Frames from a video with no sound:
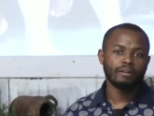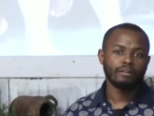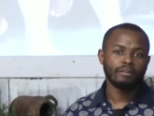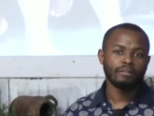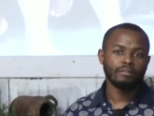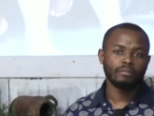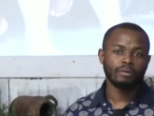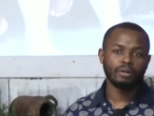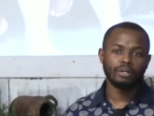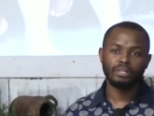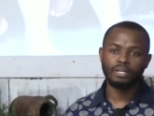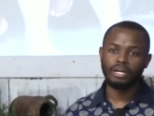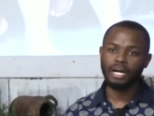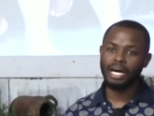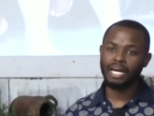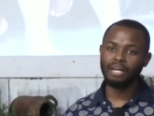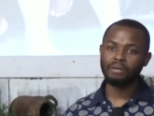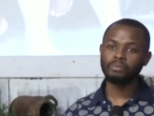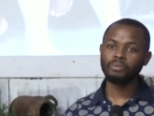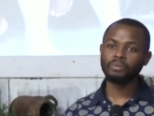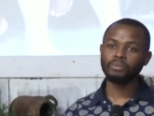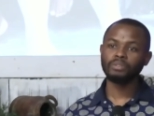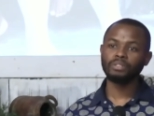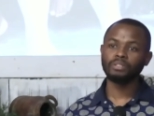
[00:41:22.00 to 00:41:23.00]
Well, the
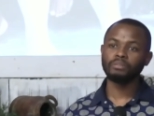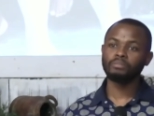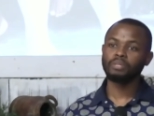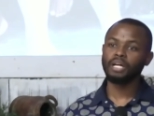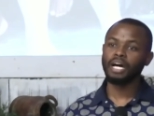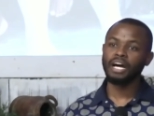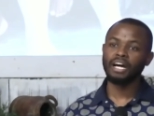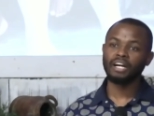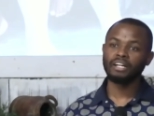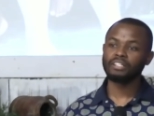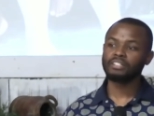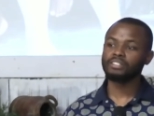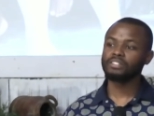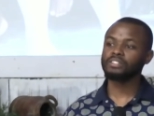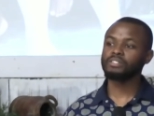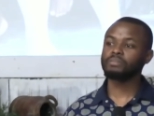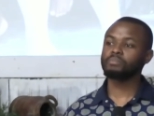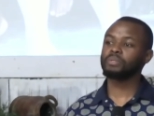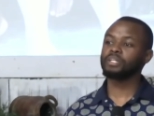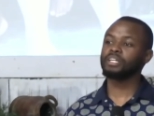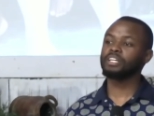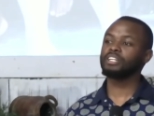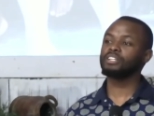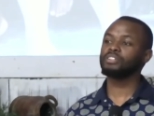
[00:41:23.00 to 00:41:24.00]
Hollywood actors
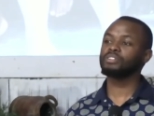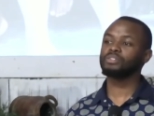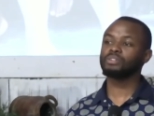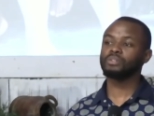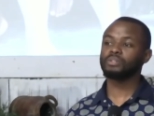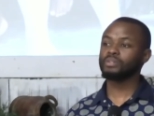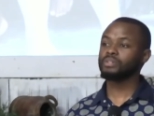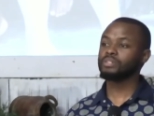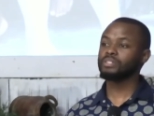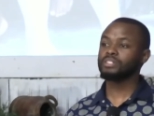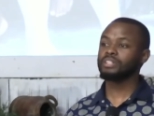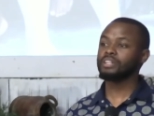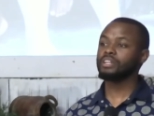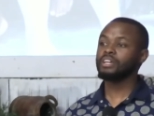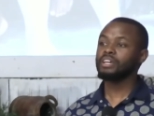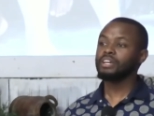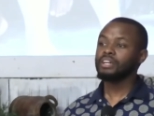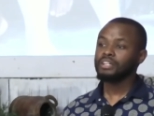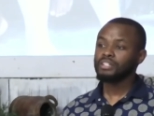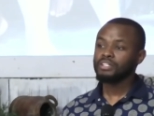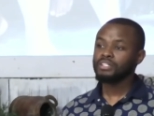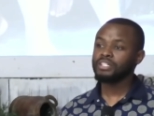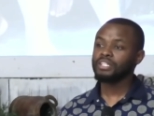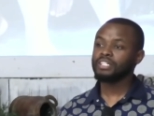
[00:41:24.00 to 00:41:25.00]
begin to lose it
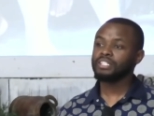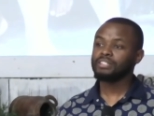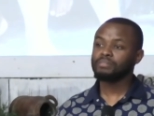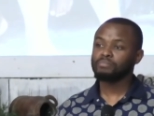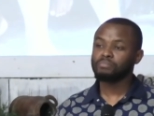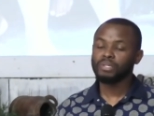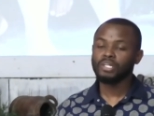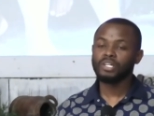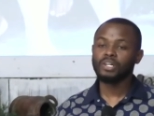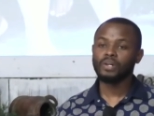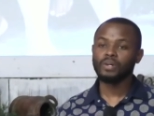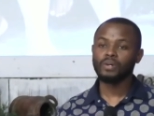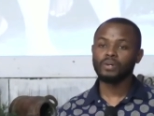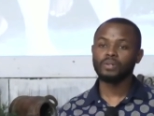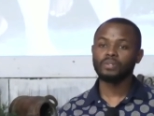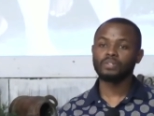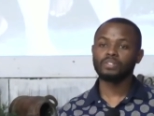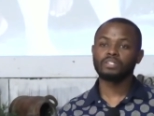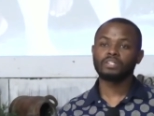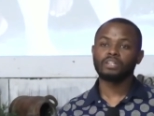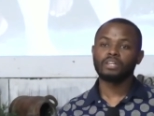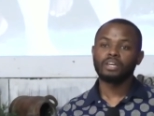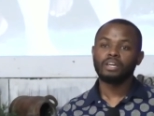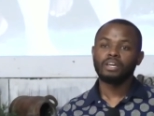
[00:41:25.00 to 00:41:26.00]
just
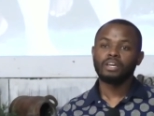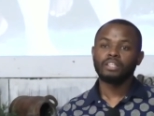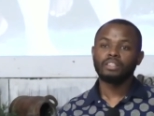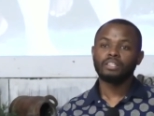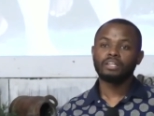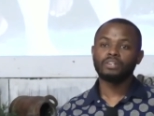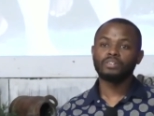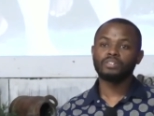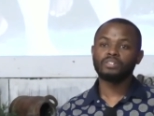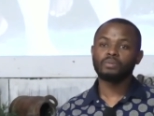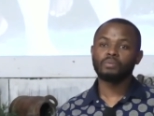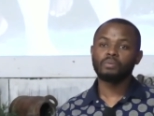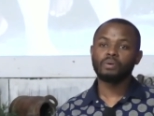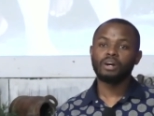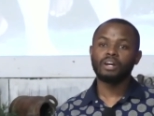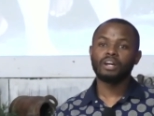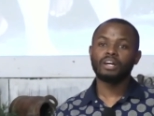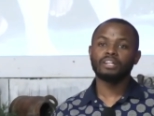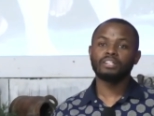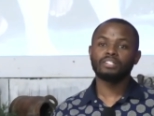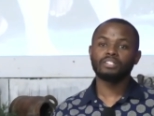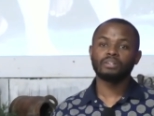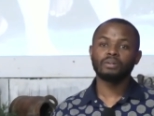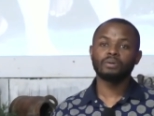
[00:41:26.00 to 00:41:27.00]
because there is one
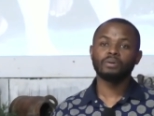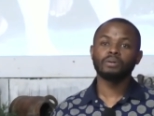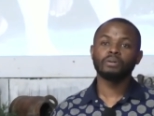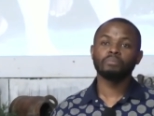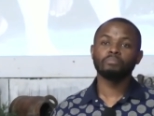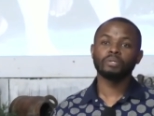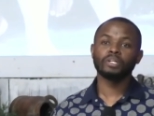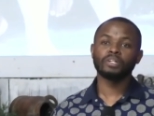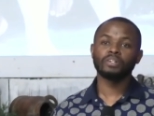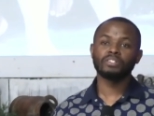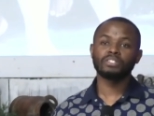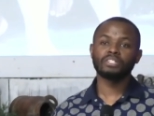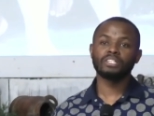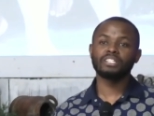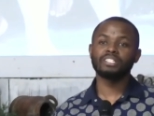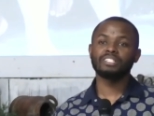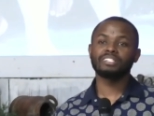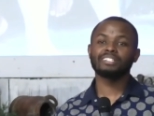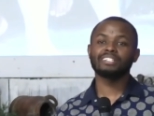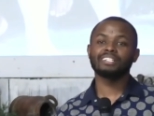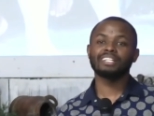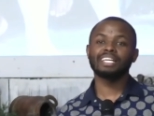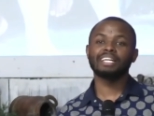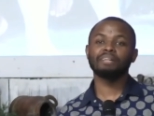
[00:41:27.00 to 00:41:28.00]
I saw because he
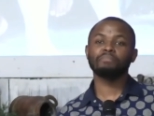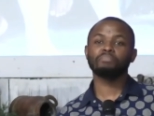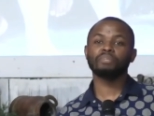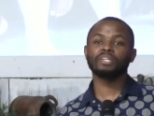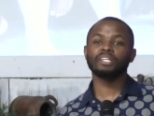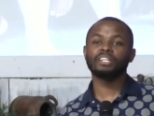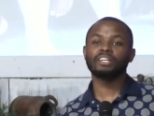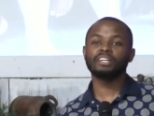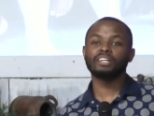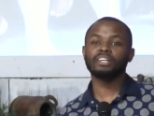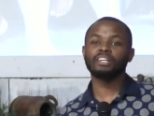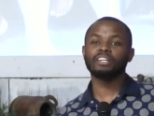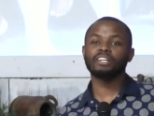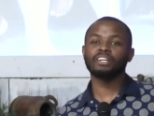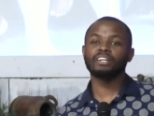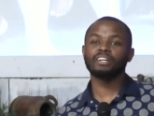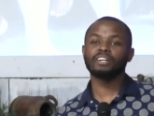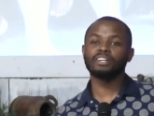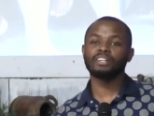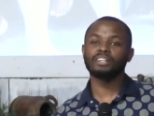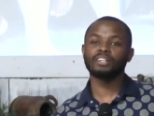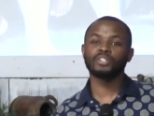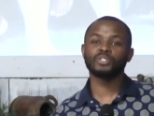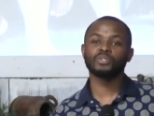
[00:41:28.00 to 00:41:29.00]
slept in a, in a,
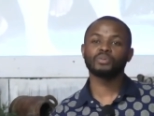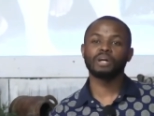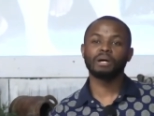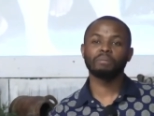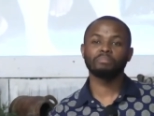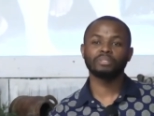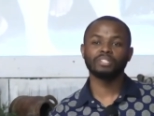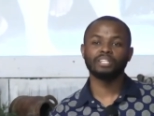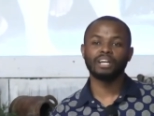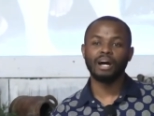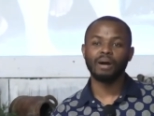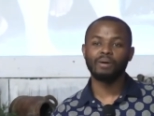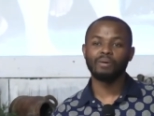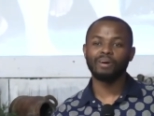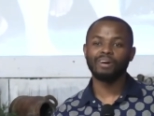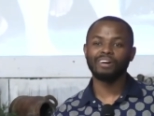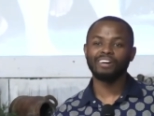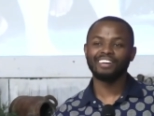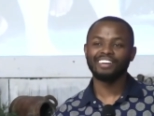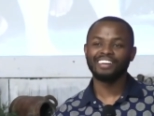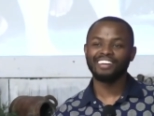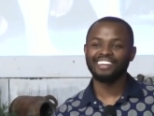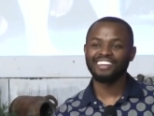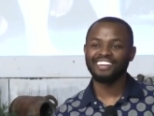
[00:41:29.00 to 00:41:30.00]
in a Trump tower.
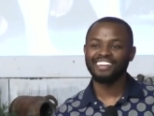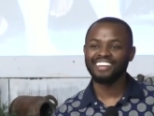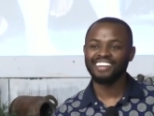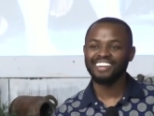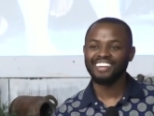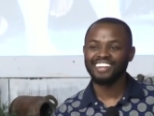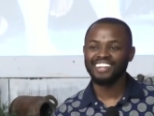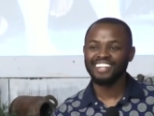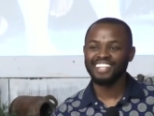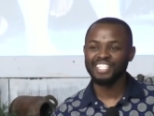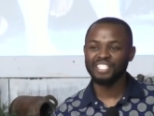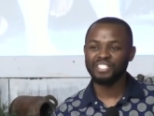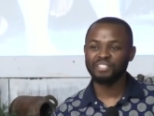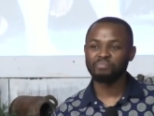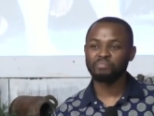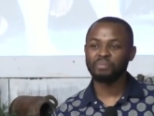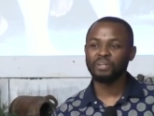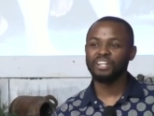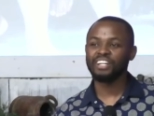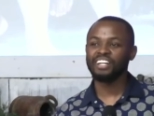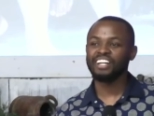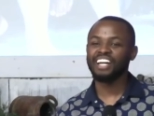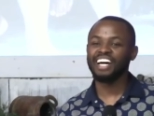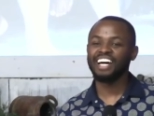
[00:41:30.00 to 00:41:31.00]
He
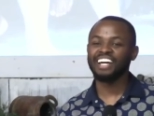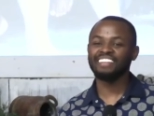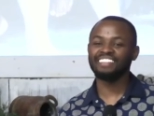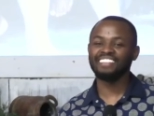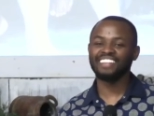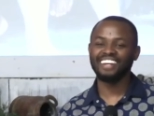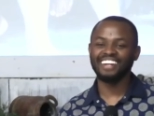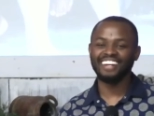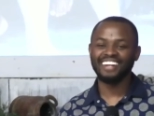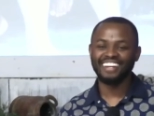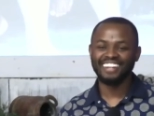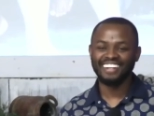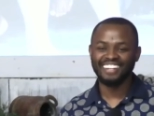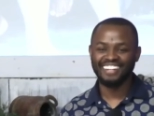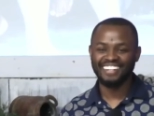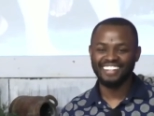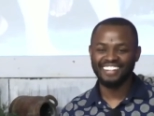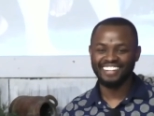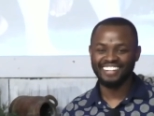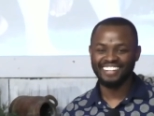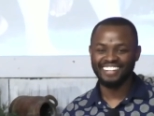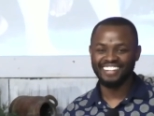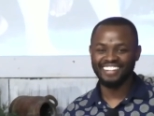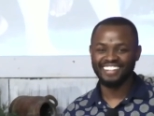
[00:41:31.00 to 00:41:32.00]
spent a night there.
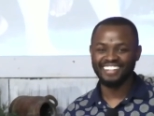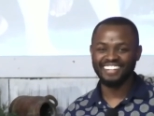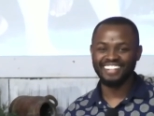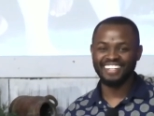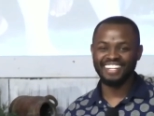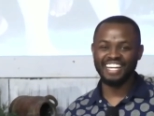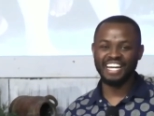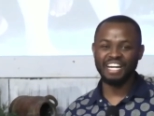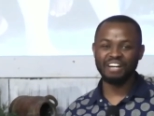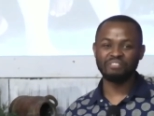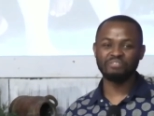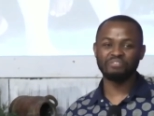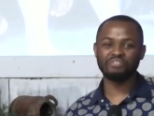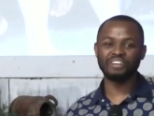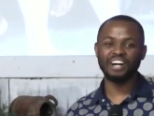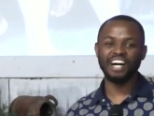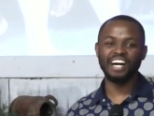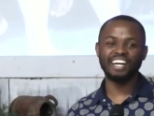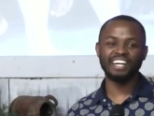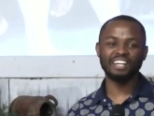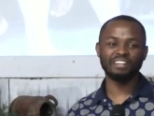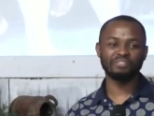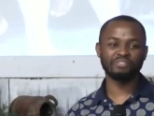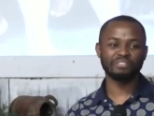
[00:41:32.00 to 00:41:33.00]
He got
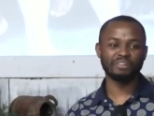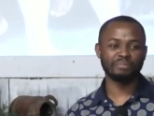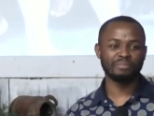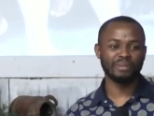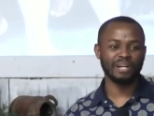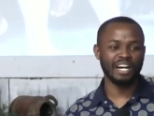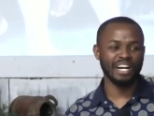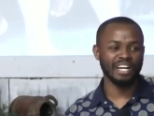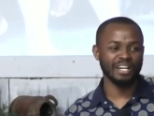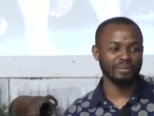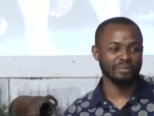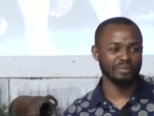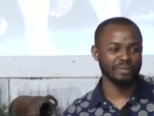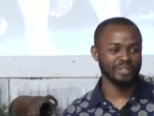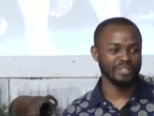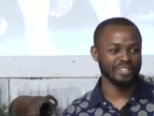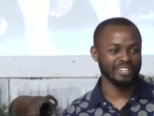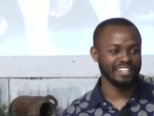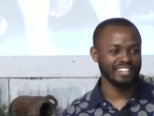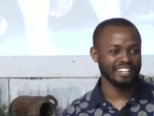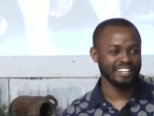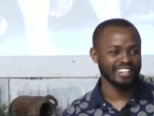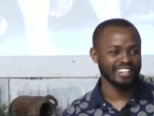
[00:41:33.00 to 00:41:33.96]
fired from Hollywood.